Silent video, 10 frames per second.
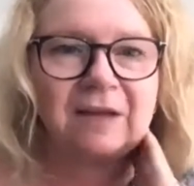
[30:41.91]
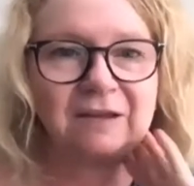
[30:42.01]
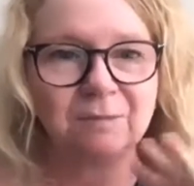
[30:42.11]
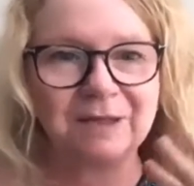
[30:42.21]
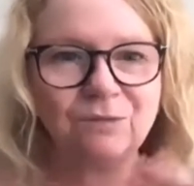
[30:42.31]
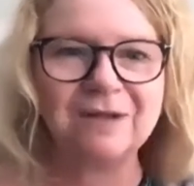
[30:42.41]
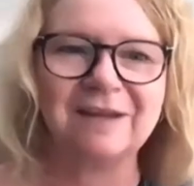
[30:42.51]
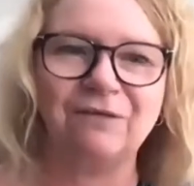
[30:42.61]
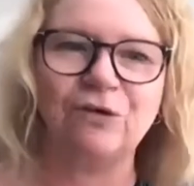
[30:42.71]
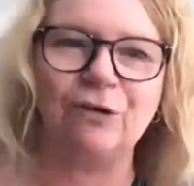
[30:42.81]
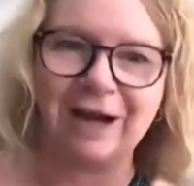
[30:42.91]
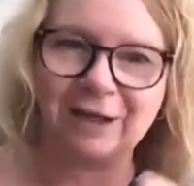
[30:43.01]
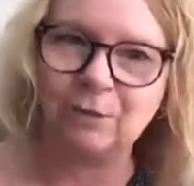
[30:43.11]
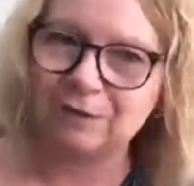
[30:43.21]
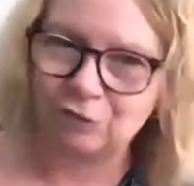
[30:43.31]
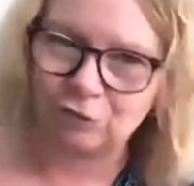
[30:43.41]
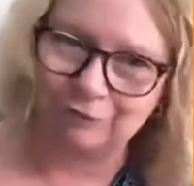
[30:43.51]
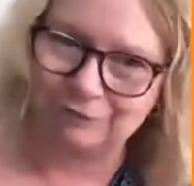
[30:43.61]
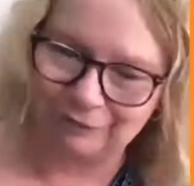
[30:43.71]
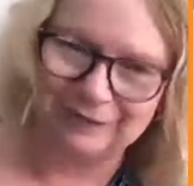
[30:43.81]
That's mid-risk. If you're high risk,
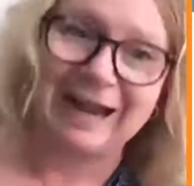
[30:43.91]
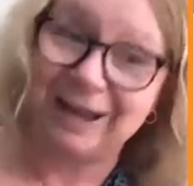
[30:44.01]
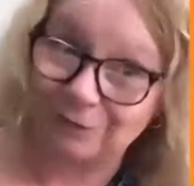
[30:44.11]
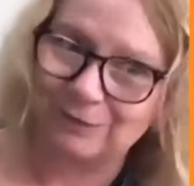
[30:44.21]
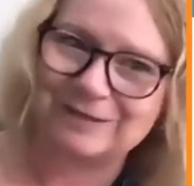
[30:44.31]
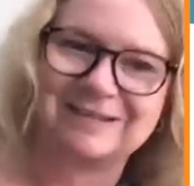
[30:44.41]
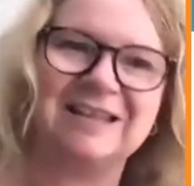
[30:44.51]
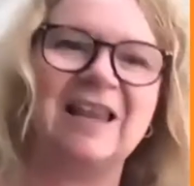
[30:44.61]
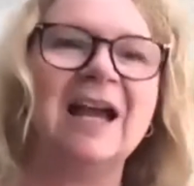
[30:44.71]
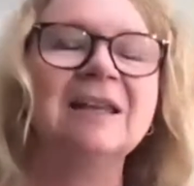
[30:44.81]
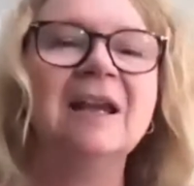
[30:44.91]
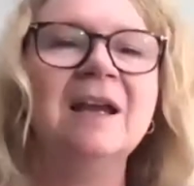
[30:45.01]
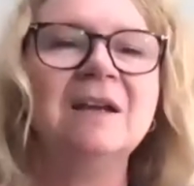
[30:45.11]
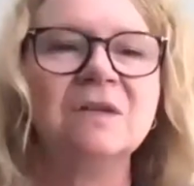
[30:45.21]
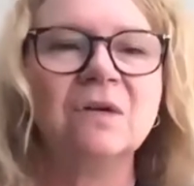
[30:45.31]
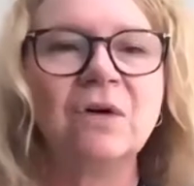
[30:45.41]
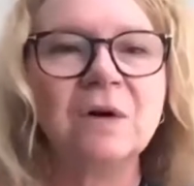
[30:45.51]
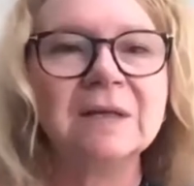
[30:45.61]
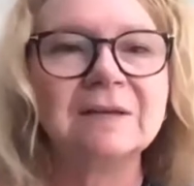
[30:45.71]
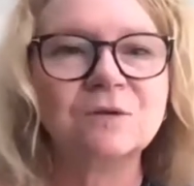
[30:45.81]
you're at a higher risk than that. So of
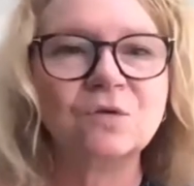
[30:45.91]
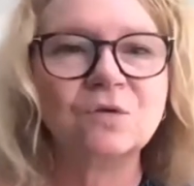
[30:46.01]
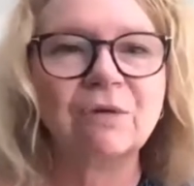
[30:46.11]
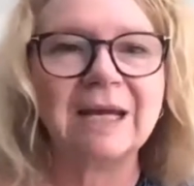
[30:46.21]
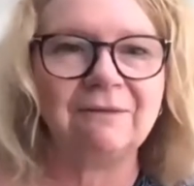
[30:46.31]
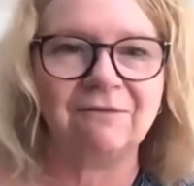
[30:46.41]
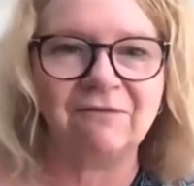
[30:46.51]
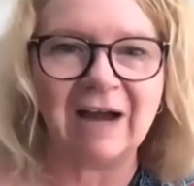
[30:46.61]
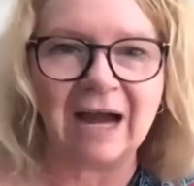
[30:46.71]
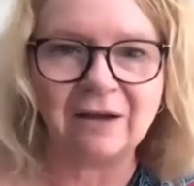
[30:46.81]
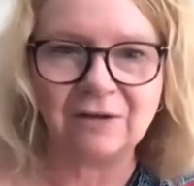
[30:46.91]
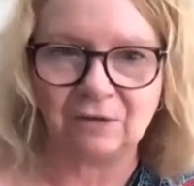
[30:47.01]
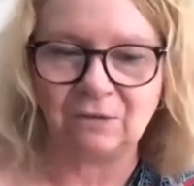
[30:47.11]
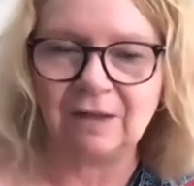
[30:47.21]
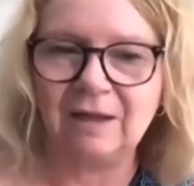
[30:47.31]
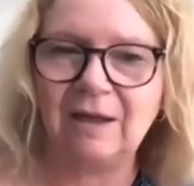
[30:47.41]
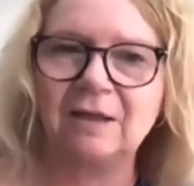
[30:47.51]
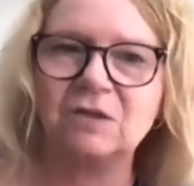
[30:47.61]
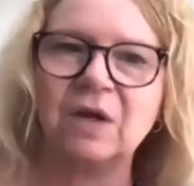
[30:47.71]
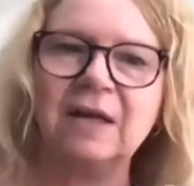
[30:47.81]
course, there's great value
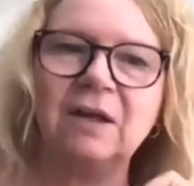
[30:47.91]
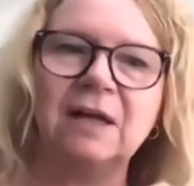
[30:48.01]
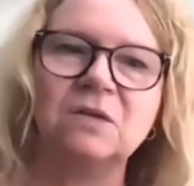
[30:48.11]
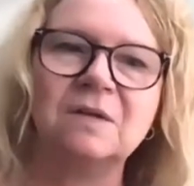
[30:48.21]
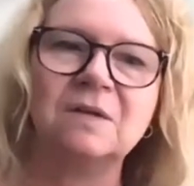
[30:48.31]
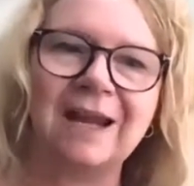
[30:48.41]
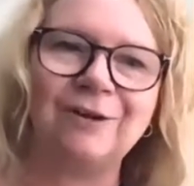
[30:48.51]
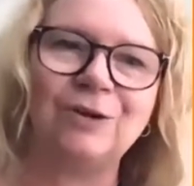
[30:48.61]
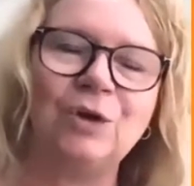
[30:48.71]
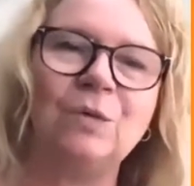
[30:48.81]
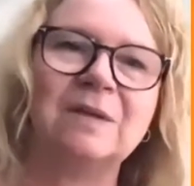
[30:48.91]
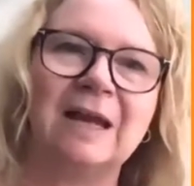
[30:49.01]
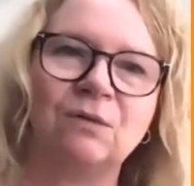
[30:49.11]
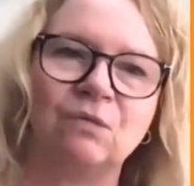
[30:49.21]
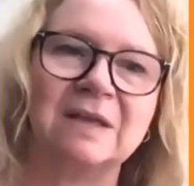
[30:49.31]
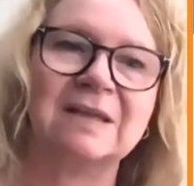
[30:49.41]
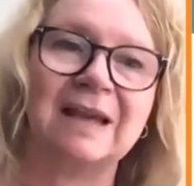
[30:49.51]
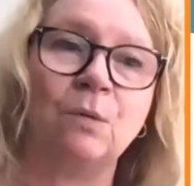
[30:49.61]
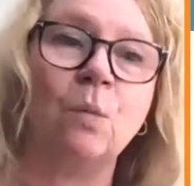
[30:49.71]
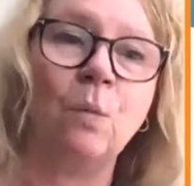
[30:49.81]
in trying to understand who is at risk
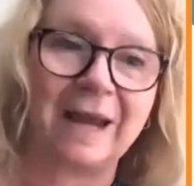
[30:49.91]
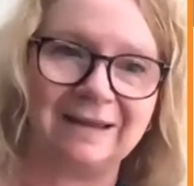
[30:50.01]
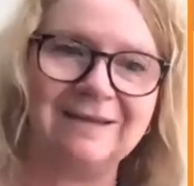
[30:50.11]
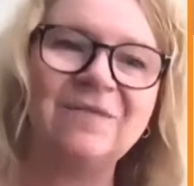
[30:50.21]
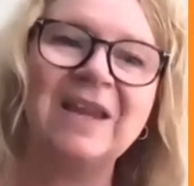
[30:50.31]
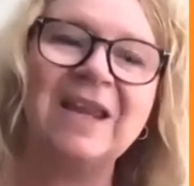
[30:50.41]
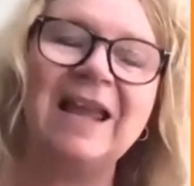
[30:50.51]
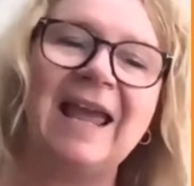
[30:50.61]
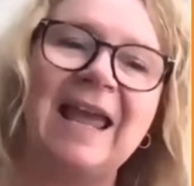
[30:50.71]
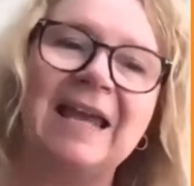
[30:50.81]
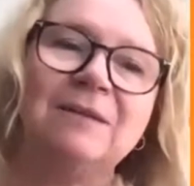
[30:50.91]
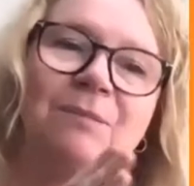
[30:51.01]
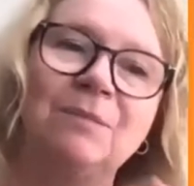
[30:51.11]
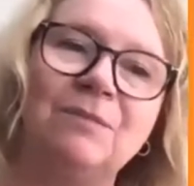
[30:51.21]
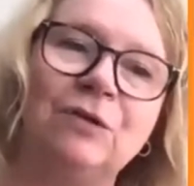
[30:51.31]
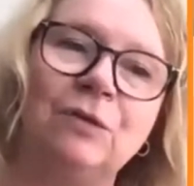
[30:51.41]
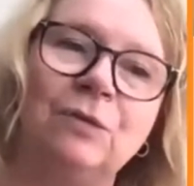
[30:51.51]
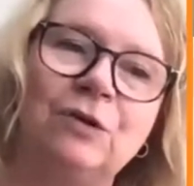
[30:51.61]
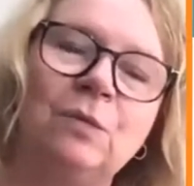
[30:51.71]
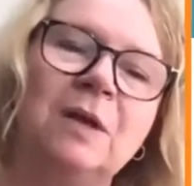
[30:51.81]
when, and
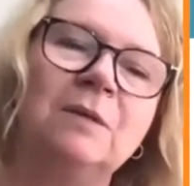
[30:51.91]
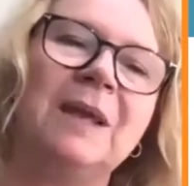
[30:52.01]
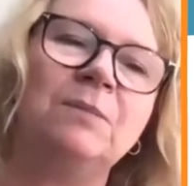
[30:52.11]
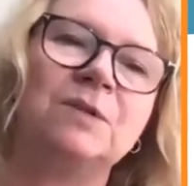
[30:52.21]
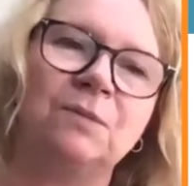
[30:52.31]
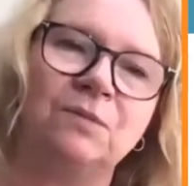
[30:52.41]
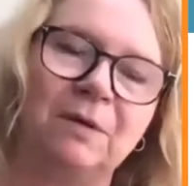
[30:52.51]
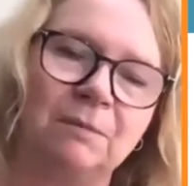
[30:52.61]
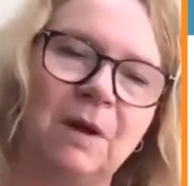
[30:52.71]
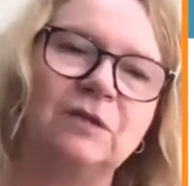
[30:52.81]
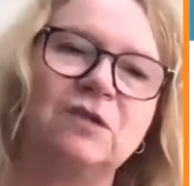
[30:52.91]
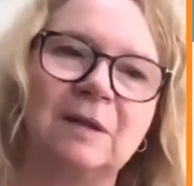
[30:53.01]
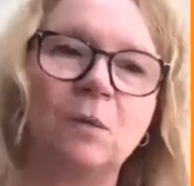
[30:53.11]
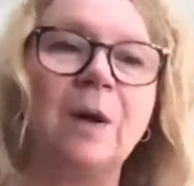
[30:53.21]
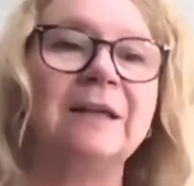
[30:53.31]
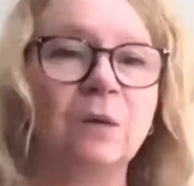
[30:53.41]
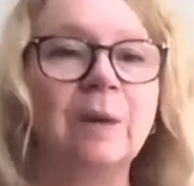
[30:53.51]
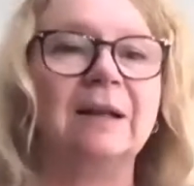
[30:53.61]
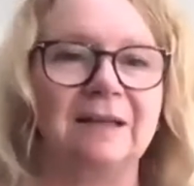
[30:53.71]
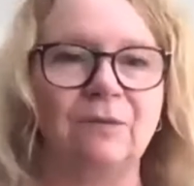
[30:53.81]
you want to be able to monitor them quite
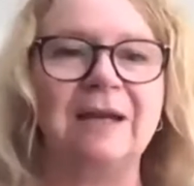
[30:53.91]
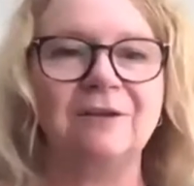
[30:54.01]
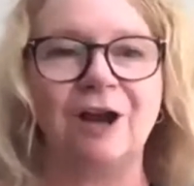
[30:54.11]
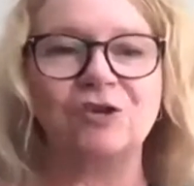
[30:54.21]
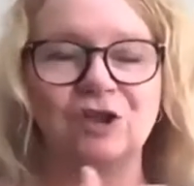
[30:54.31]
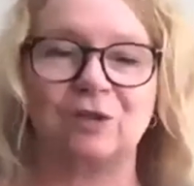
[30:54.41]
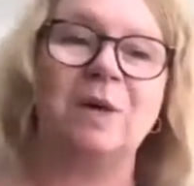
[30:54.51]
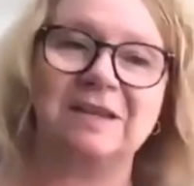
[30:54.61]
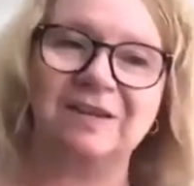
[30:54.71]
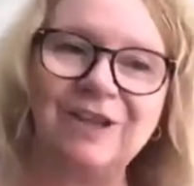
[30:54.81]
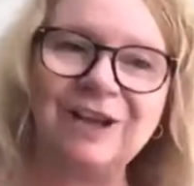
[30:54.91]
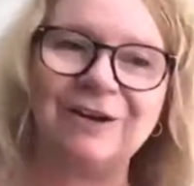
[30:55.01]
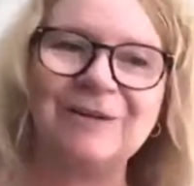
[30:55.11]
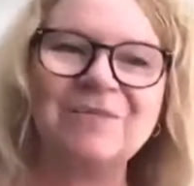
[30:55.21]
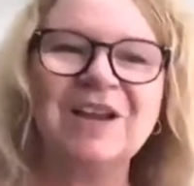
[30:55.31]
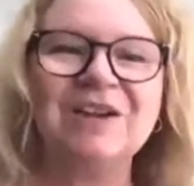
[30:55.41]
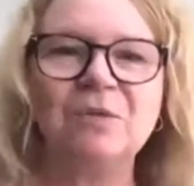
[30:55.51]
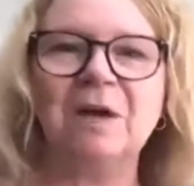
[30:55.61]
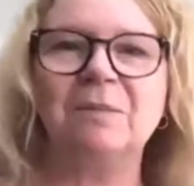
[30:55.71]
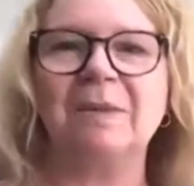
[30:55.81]
quickly, right? Not just once a year.
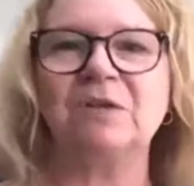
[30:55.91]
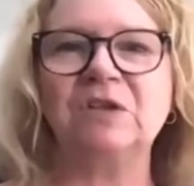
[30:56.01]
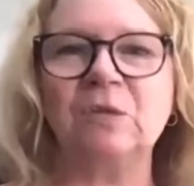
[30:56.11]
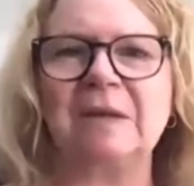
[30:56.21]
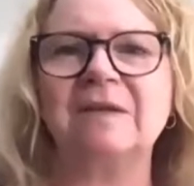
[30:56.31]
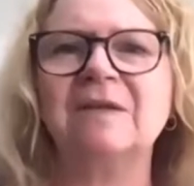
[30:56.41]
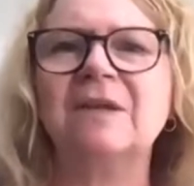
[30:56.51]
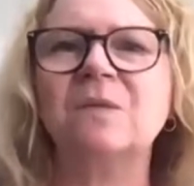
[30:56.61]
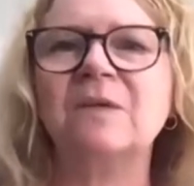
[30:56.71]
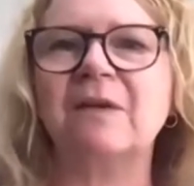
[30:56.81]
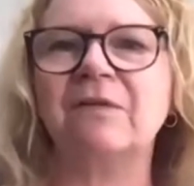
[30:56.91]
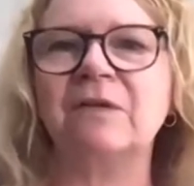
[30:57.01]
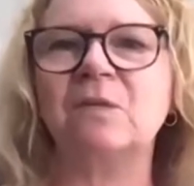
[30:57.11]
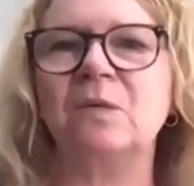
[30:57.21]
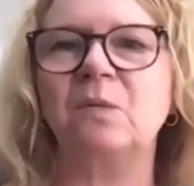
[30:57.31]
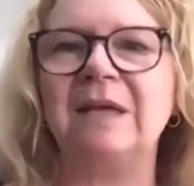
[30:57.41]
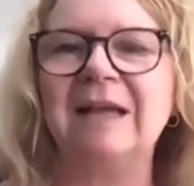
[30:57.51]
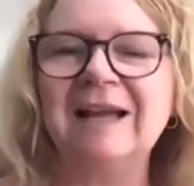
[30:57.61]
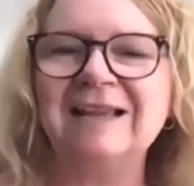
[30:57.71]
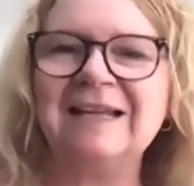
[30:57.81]
You want to be able to do it. So this was our first one.
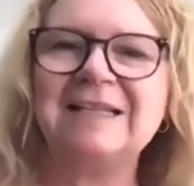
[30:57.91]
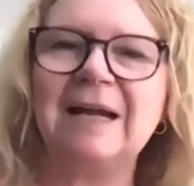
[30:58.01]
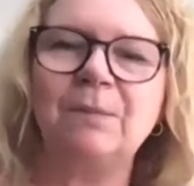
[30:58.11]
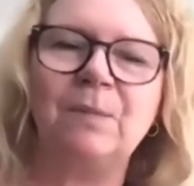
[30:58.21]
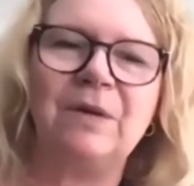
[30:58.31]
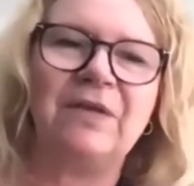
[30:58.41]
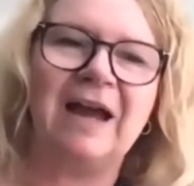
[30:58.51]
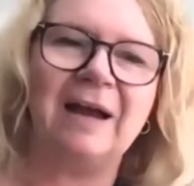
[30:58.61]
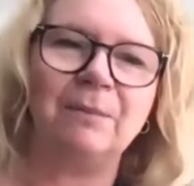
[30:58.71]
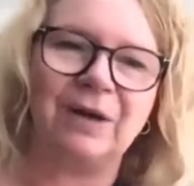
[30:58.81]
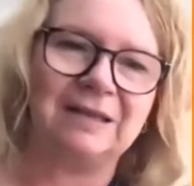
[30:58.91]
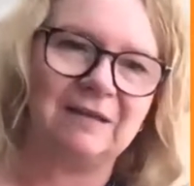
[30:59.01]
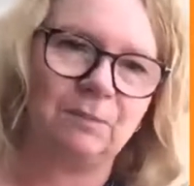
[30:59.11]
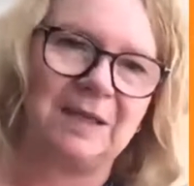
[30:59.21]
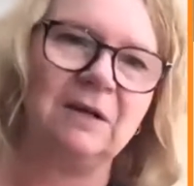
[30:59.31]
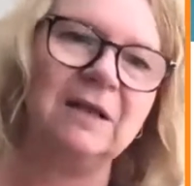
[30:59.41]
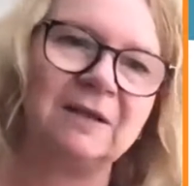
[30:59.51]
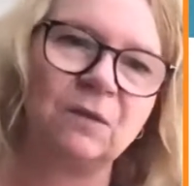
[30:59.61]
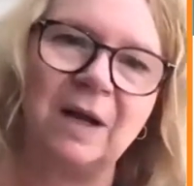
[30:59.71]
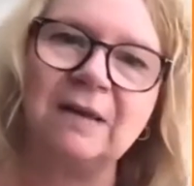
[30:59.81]
We linked up with Brennan Spiegel
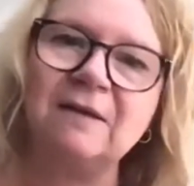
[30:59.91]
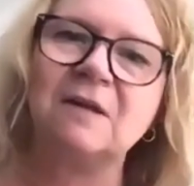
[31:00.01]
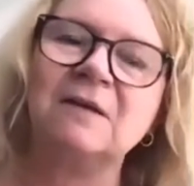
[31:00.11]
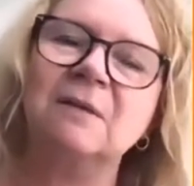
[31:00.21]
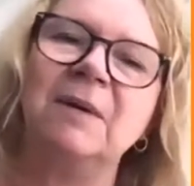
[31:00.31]
as well as Dr.